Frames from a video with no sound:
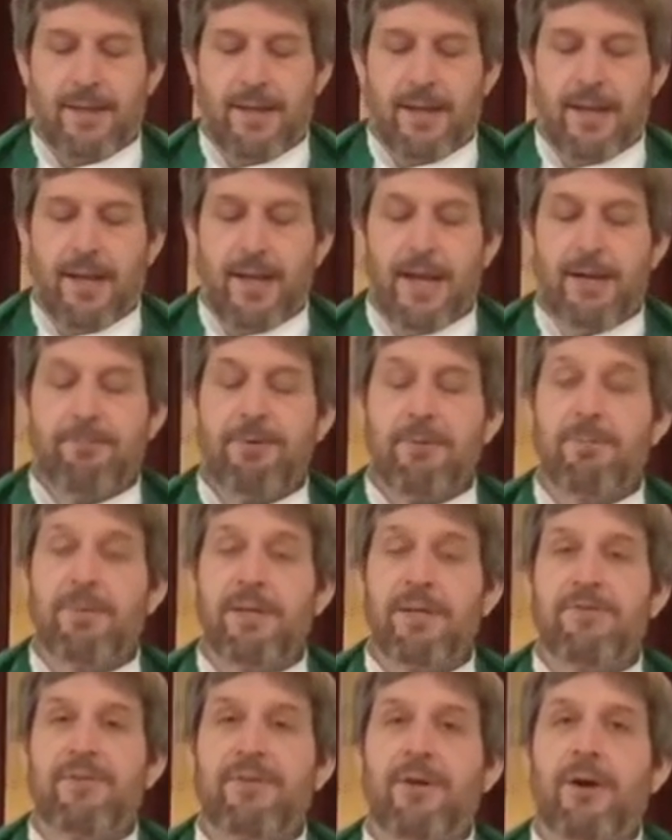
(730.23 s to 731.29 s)
Abram
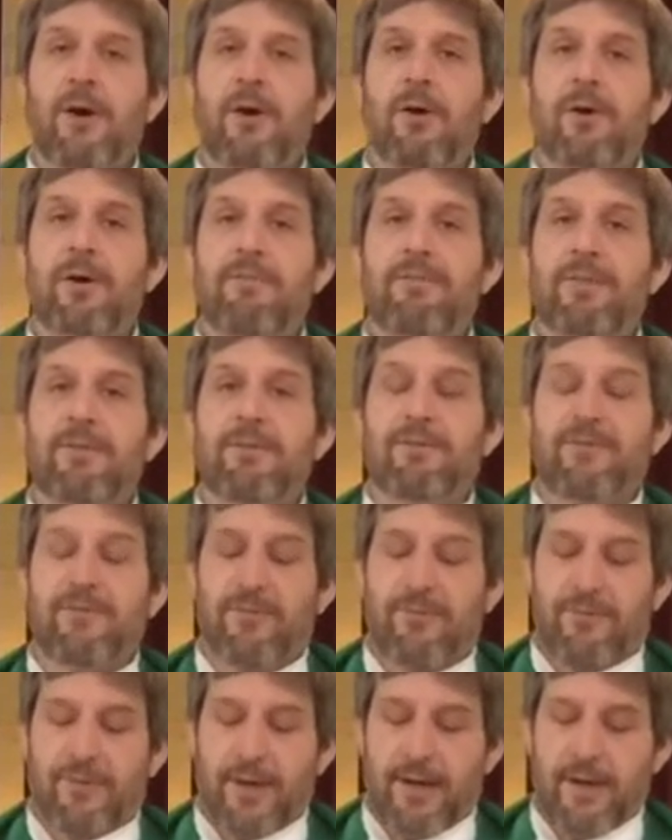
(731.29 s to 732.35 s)
lets go of this
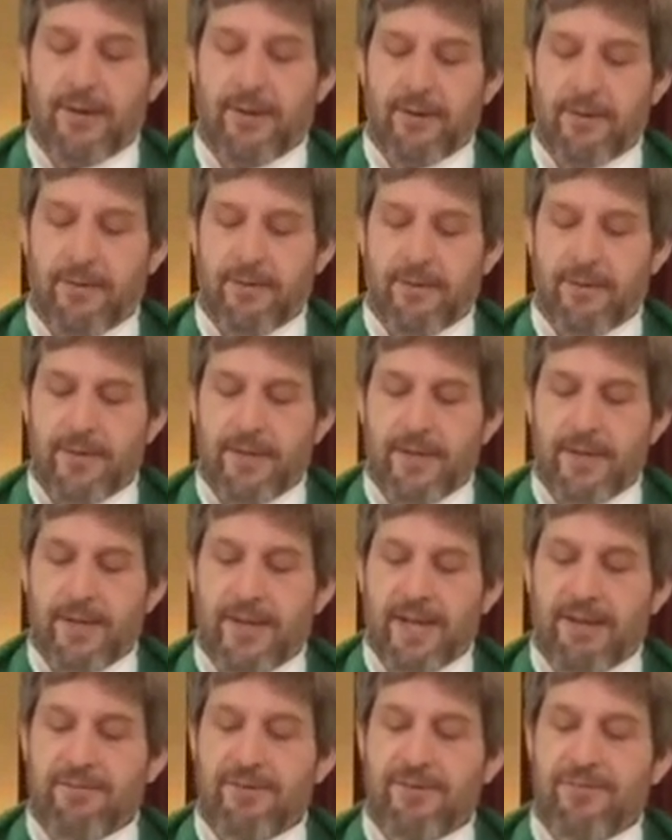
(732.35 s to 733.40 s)
desire.
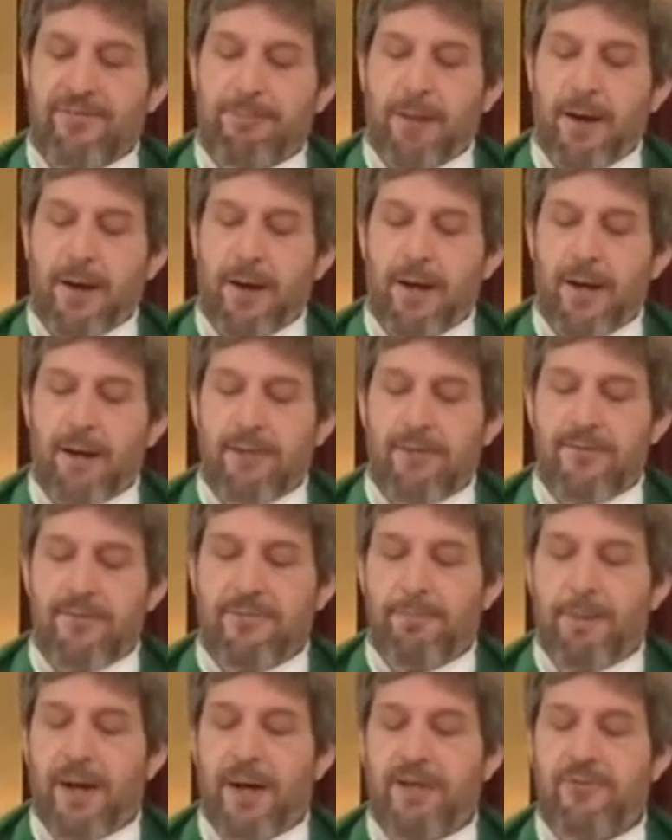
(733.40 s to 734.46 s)
He responds
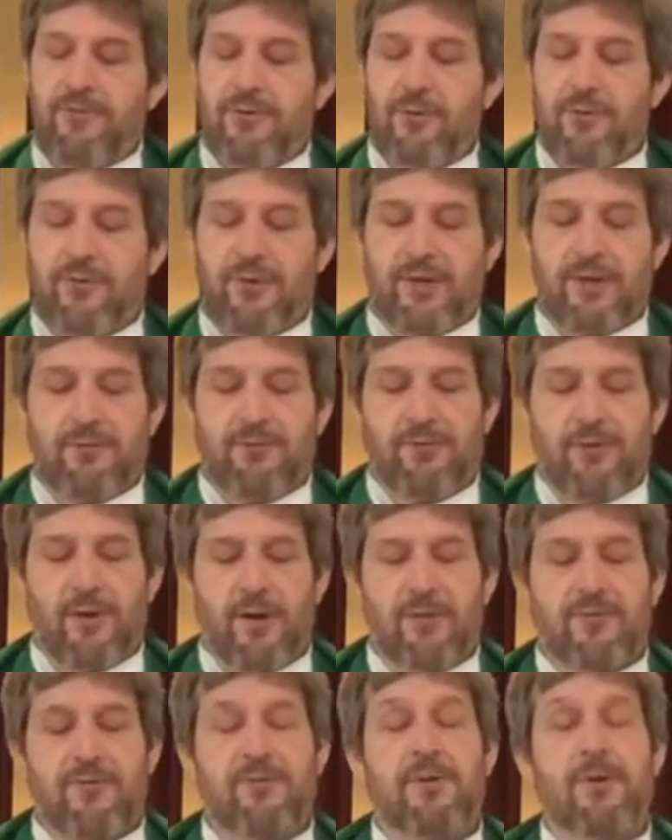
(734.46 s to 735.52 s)
by choosing
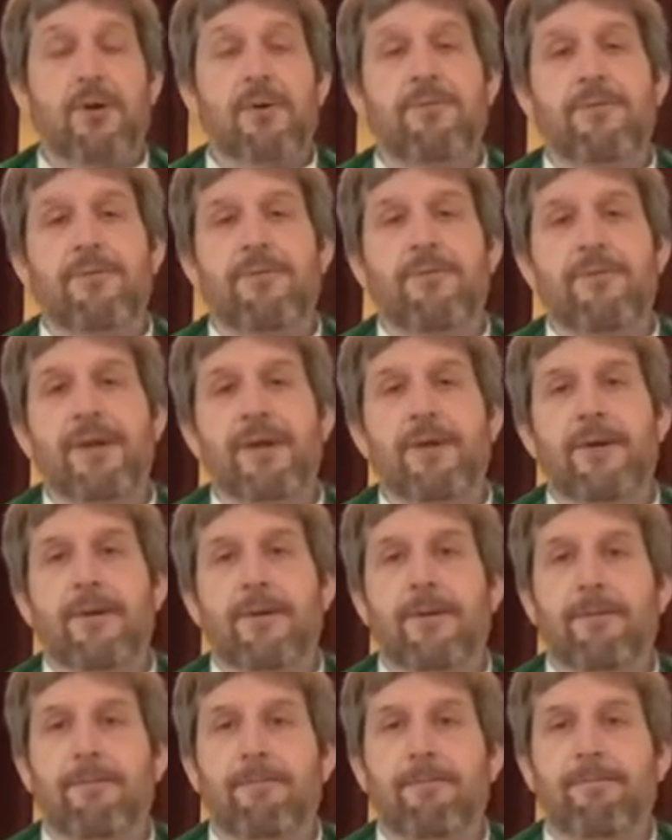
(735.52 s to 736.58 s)
trust over fear.
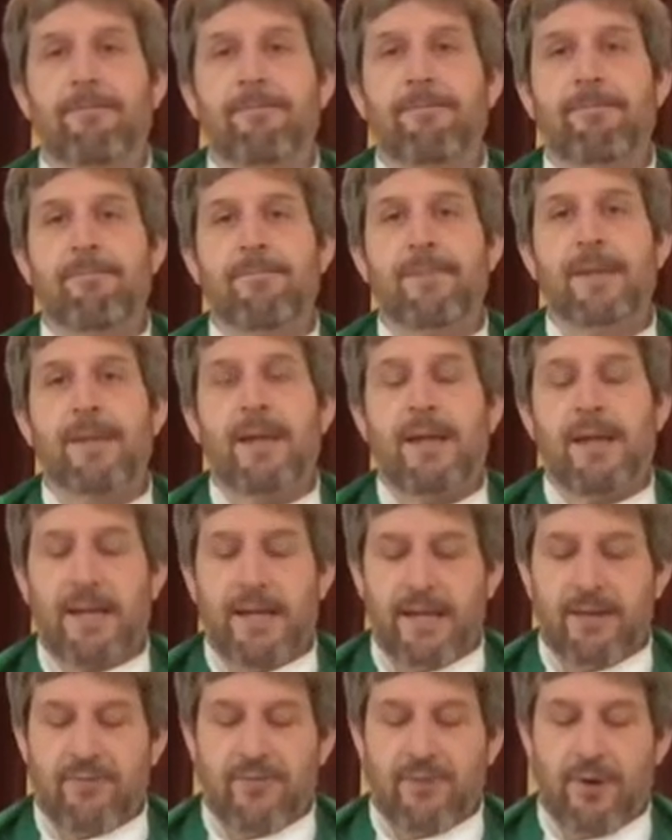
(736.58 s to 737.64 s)

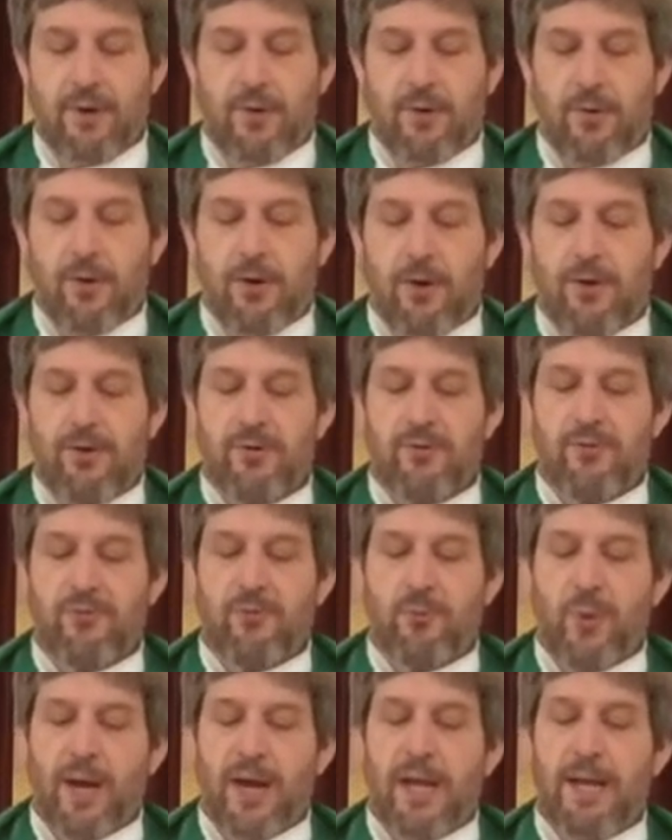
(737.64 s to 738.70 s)
He is no longer
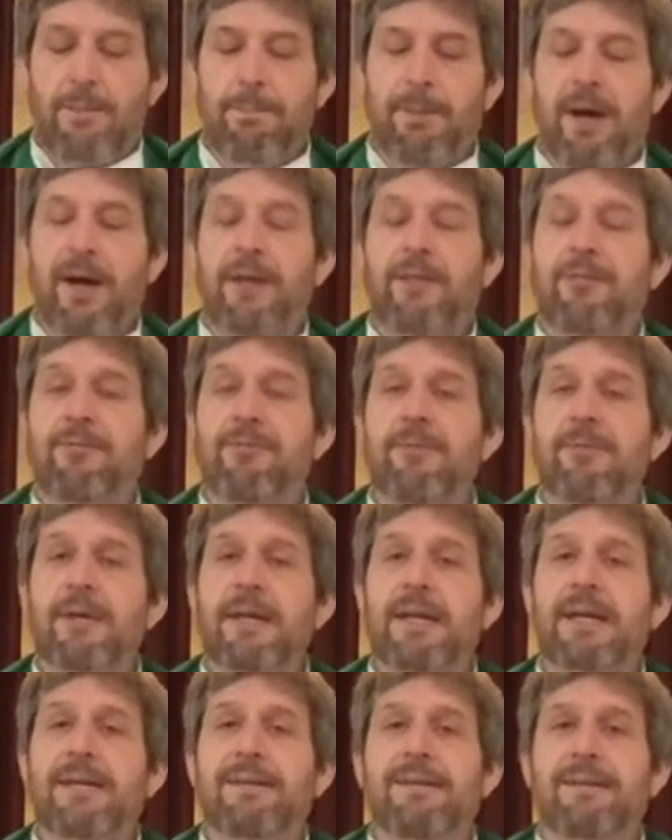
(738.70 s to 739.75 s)
swayed by
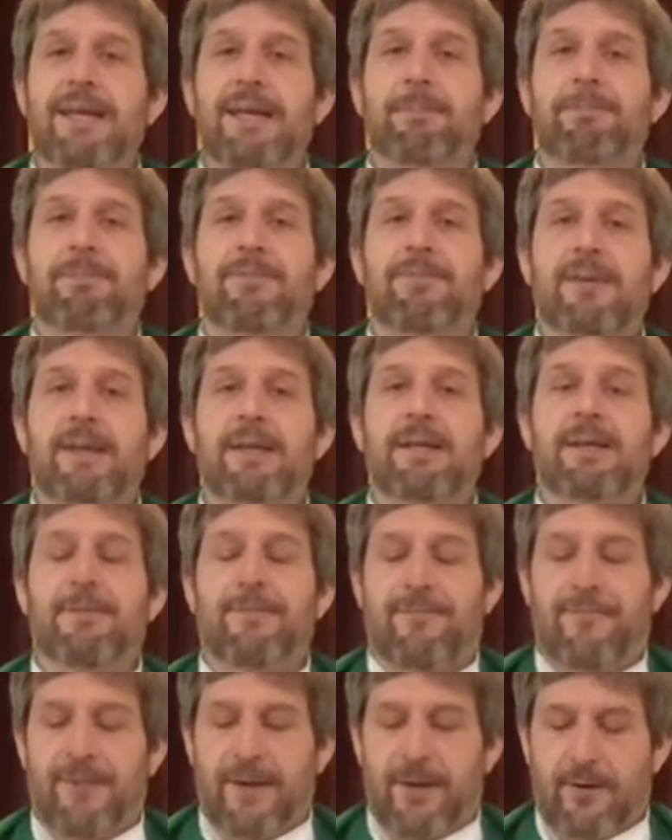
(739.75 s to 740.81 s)
three deep-seated
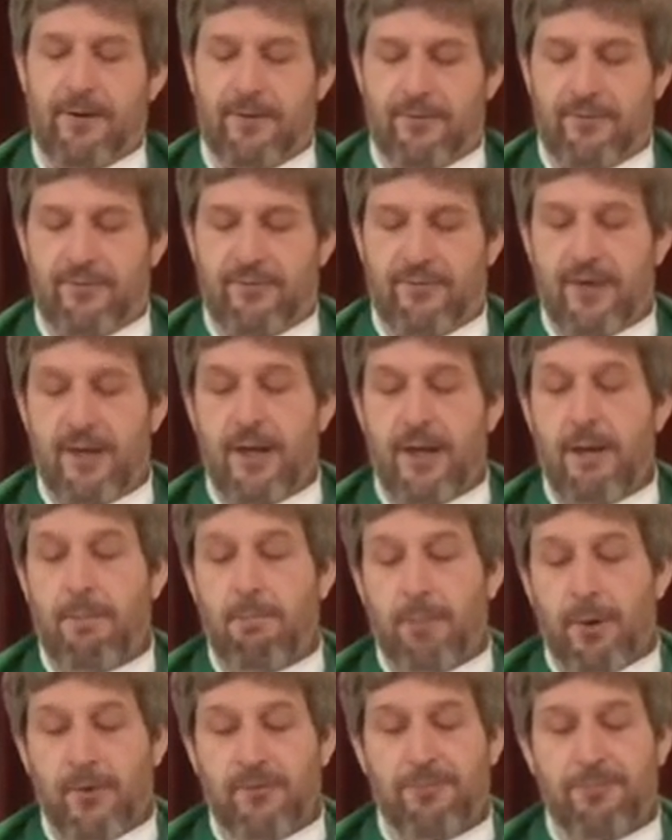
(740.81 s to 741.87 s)
fears
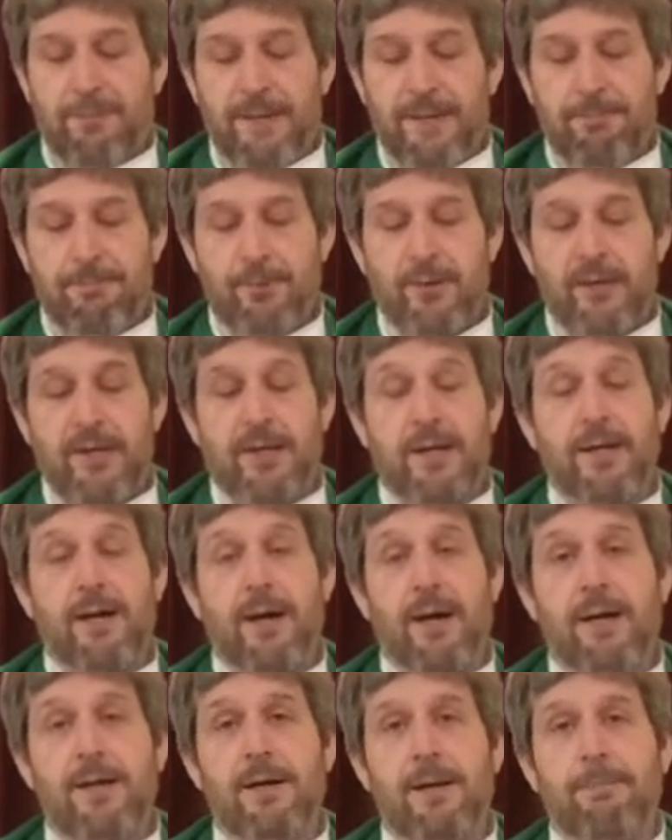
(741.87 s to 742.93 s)
most people get
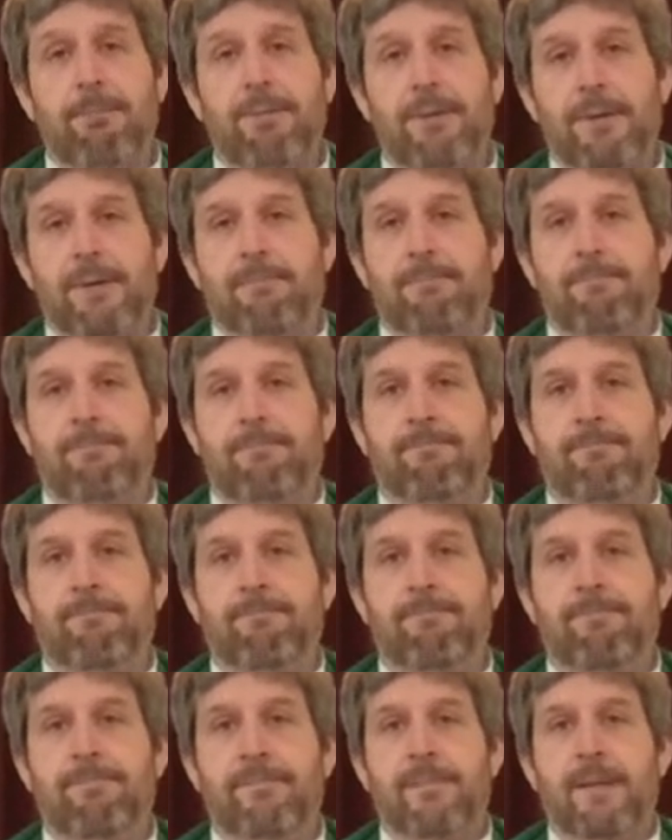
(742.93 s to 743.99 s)
caught up
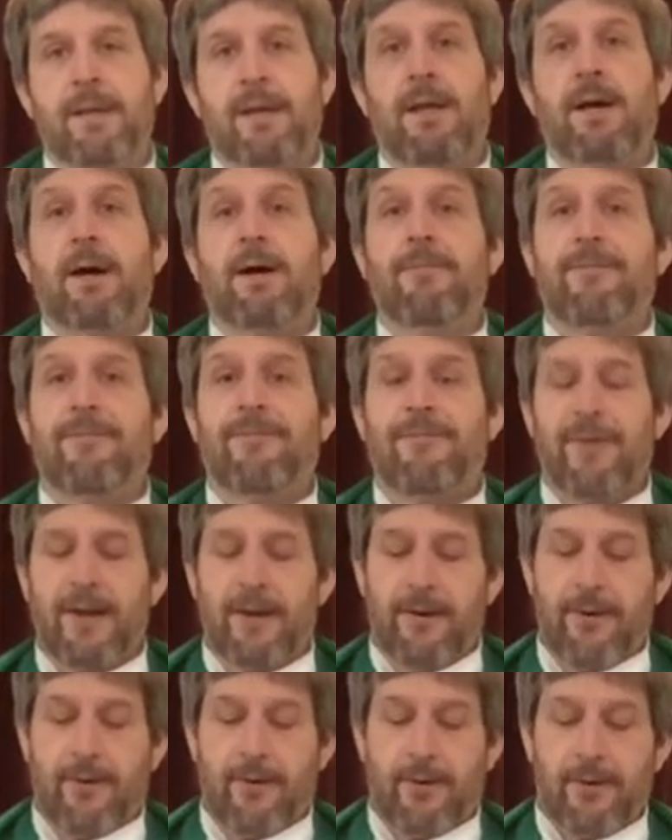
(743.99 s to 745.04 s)
in. A
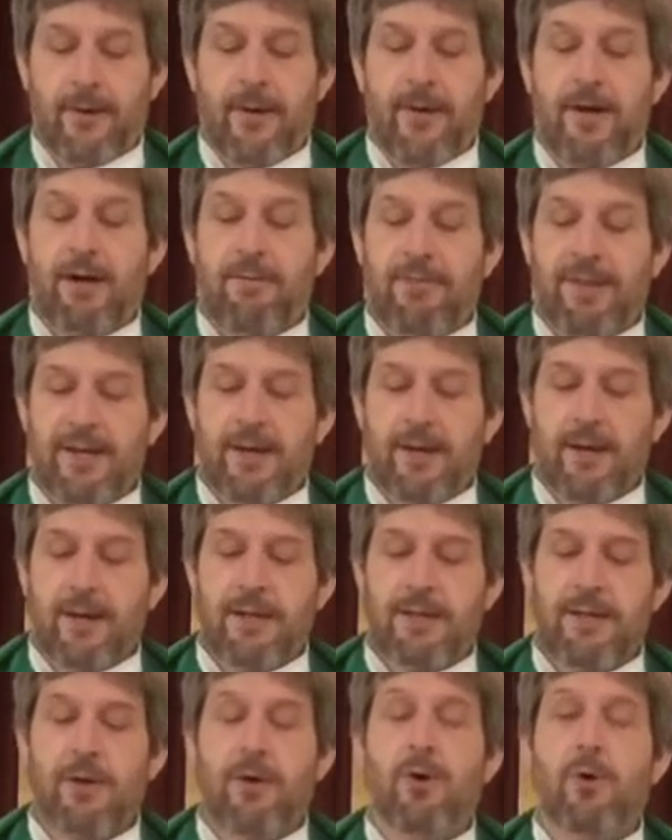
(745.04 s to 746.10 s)
fear of the
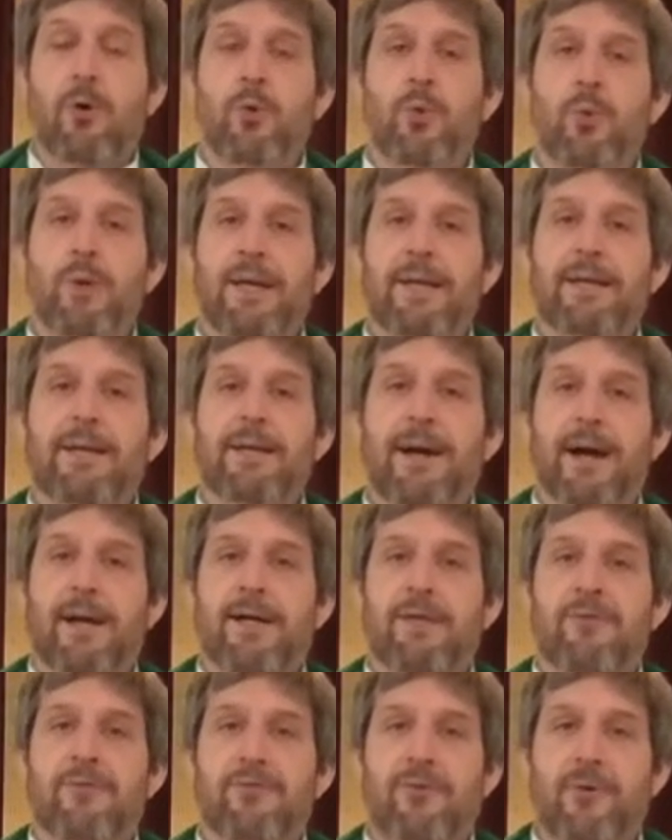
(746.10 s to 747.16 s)
unknown we cannot
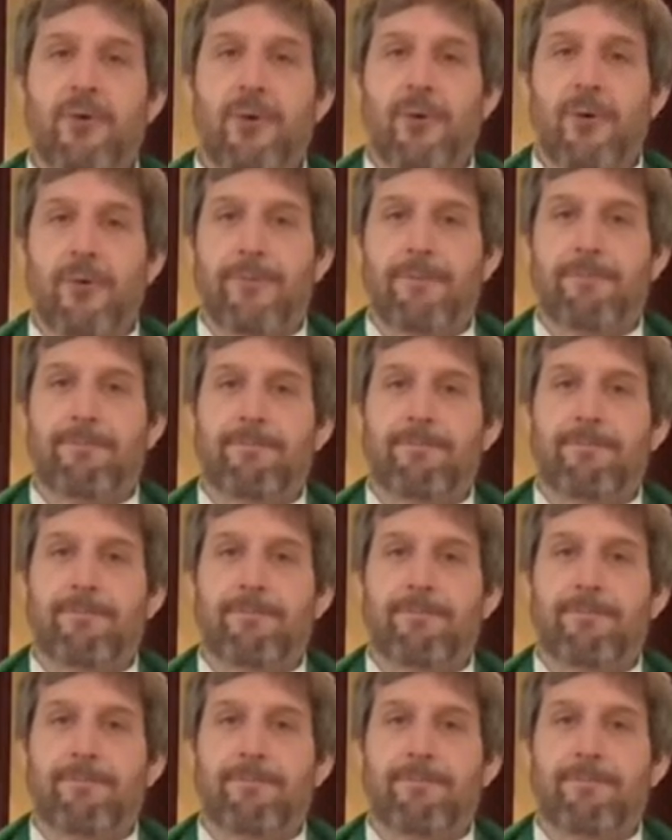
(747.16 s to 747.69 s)
control.